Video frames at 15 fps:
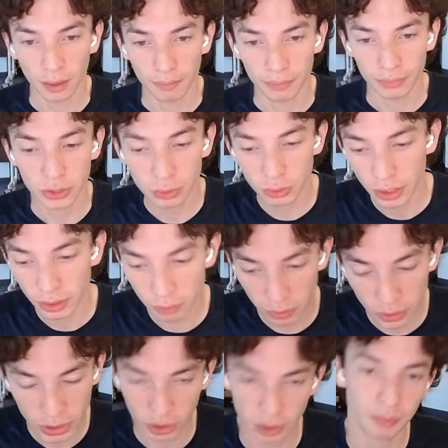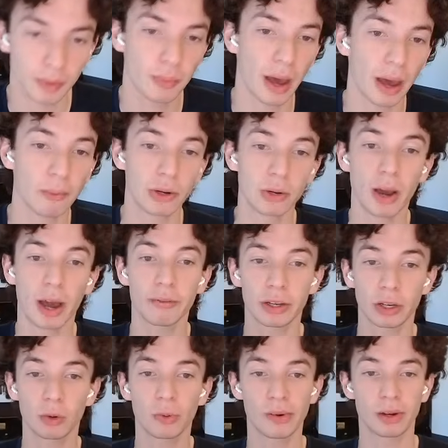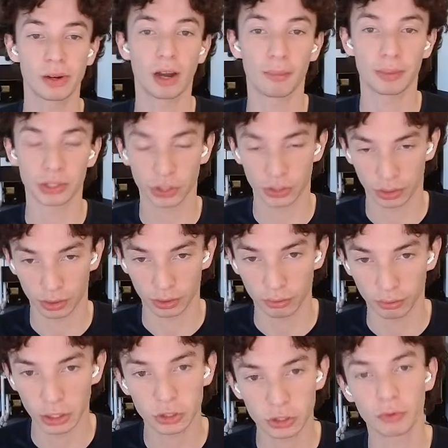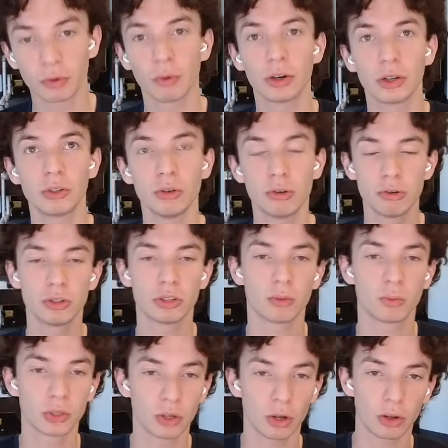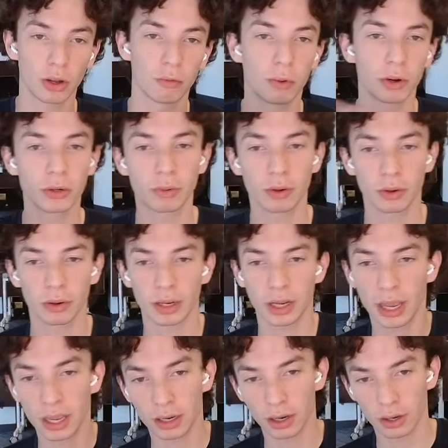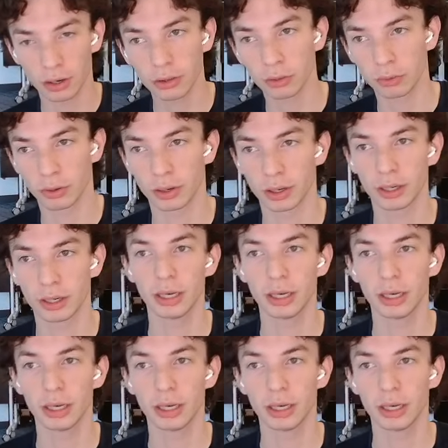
this can really start to be bad when you have like query composition, right? So if you want to use the result of one query in another query,